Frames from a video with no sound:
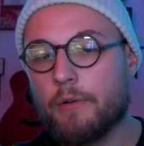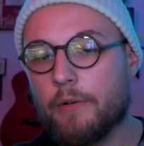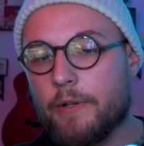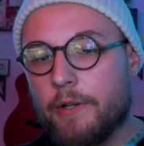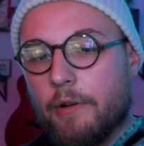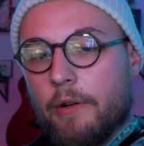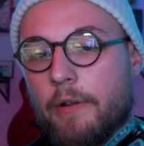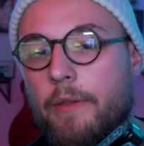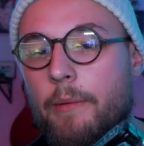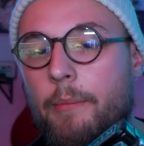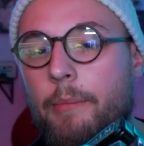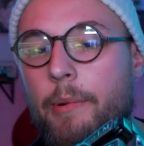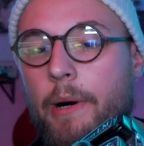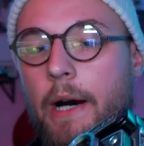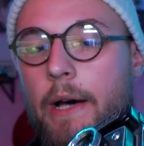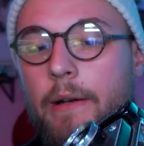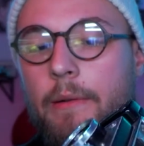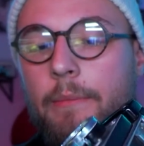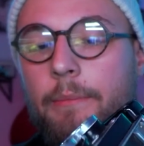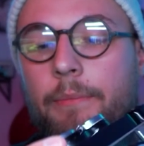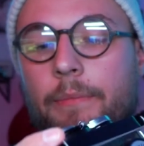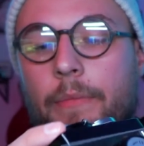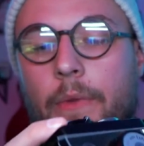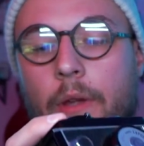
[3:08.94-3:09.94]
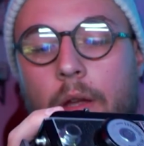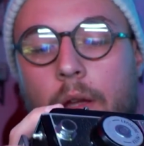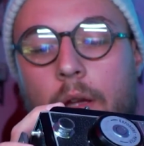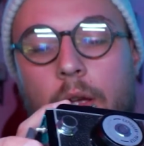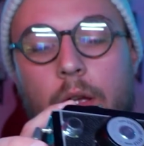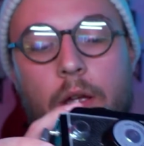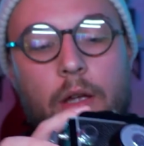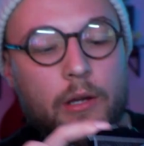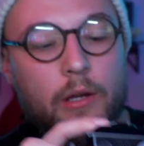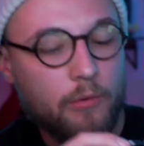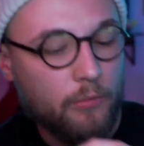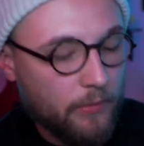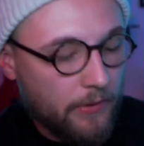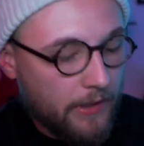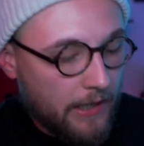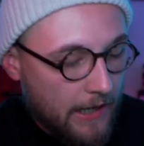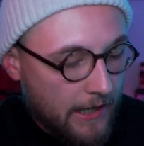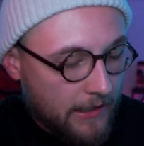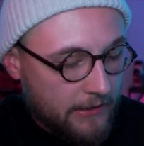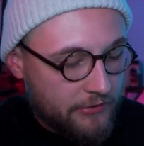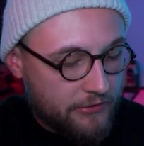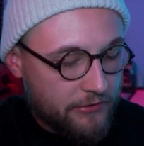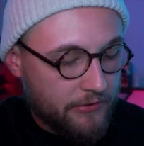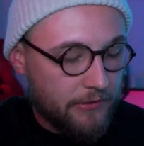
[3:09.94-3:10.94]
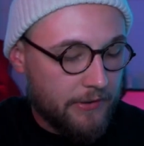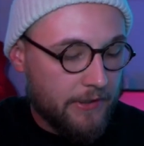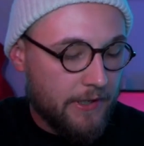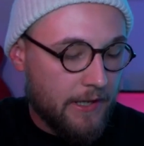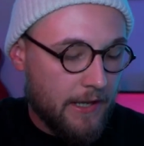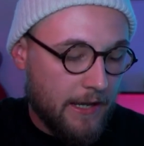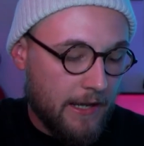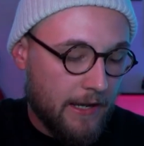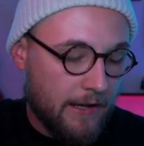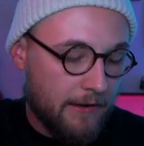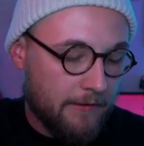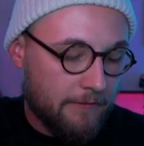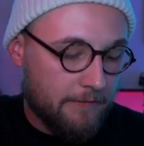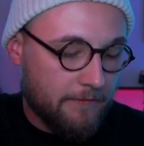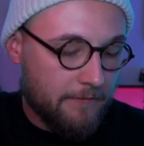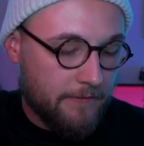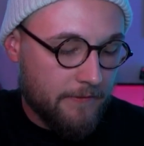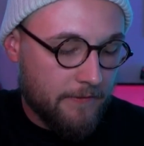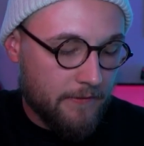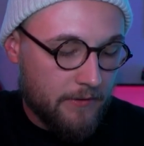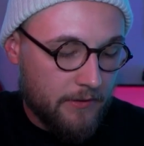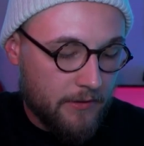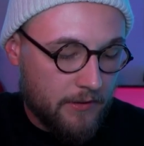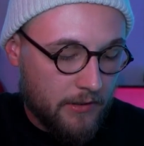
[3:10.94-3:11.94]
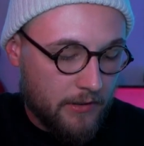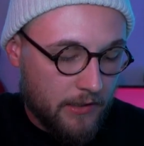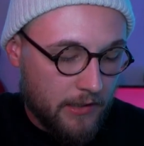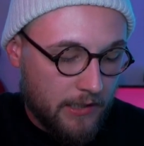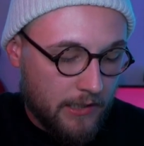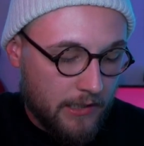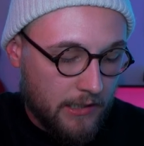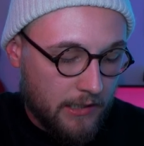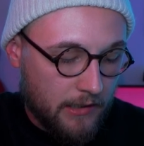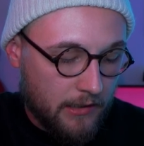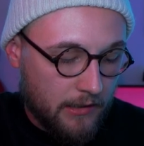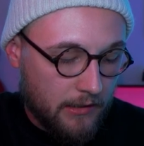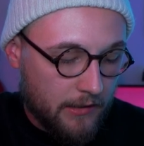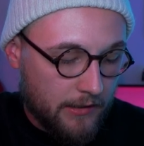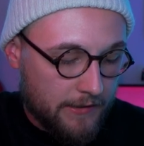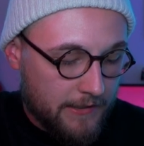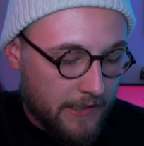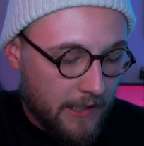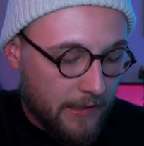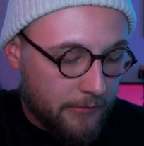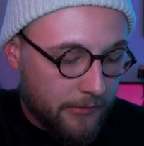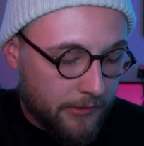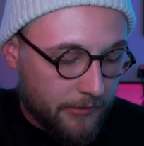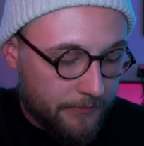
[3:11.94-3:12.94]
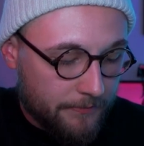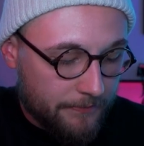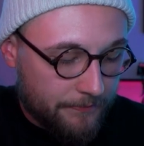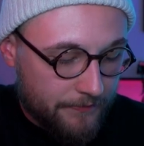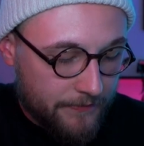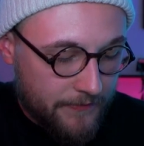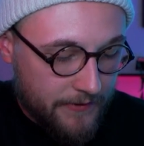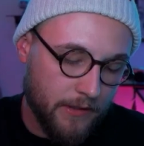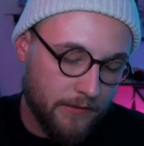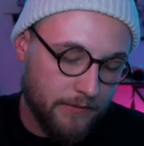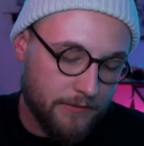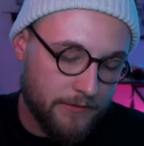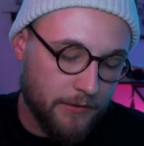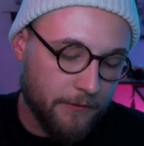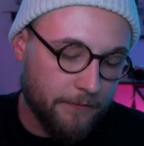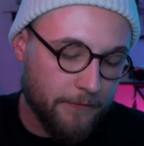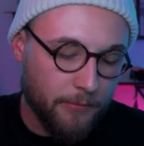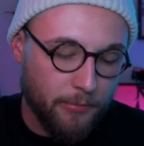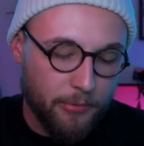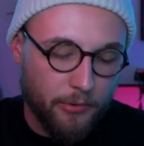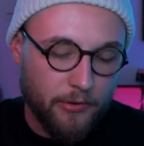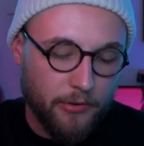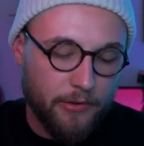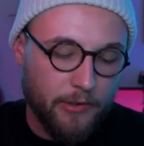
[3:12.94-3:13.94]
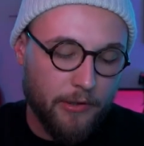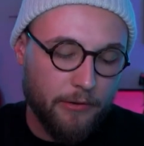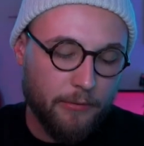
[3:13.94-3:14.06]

here on the bottom, we actually have a timer. So if you pull it all